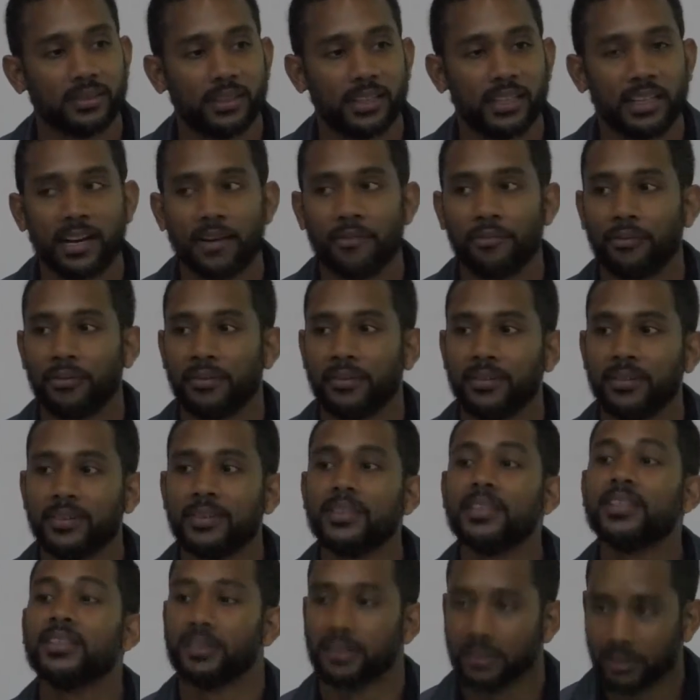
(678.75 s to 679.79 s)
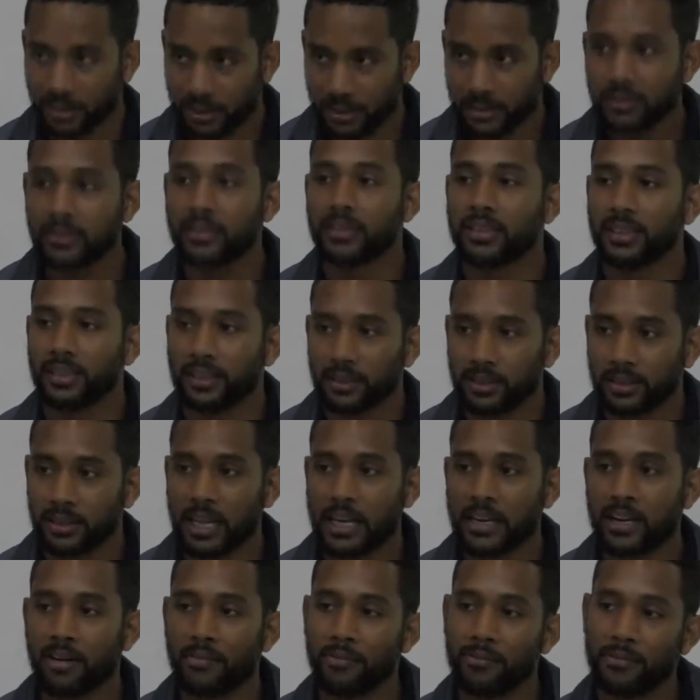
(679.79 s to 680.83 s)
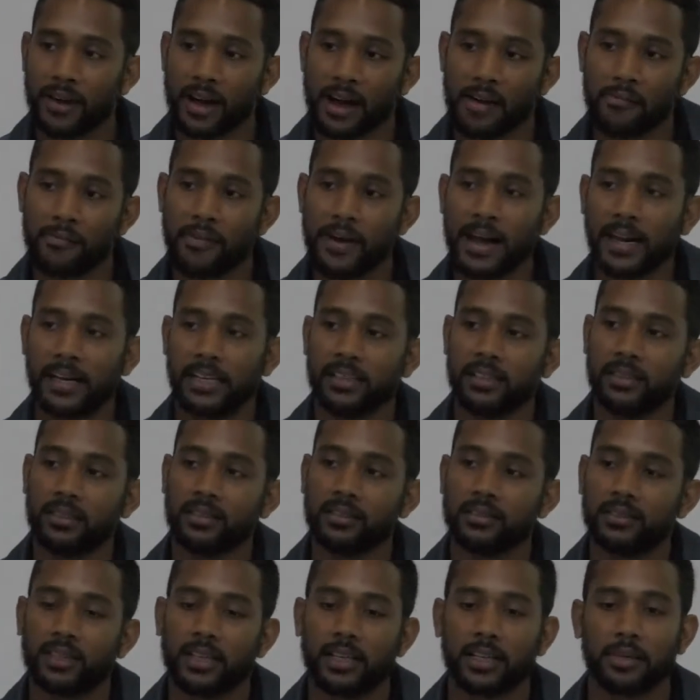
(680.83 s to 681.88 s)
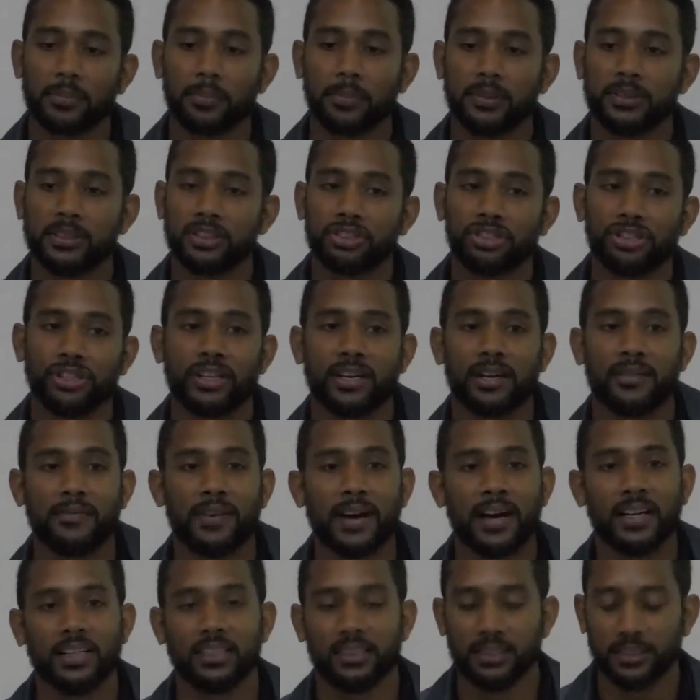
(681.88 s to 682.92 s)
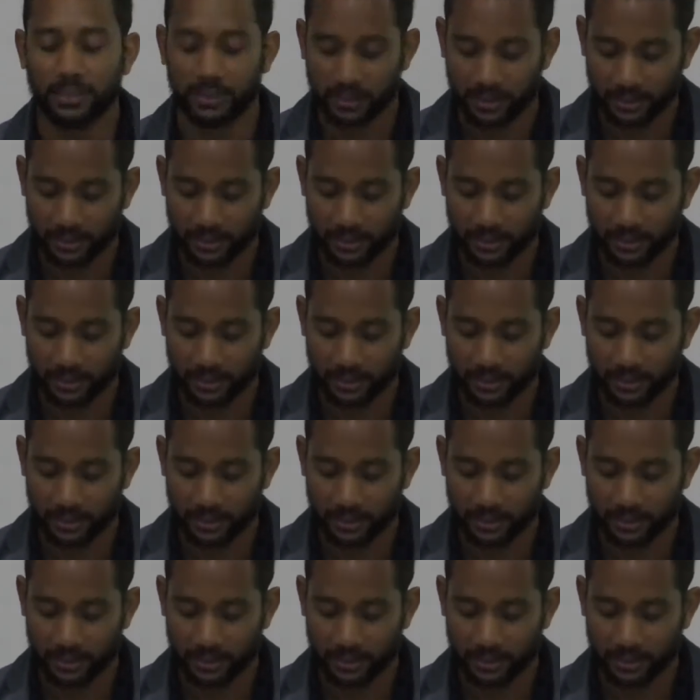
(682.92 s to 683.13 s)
In a valley, like you put your tree in a valley.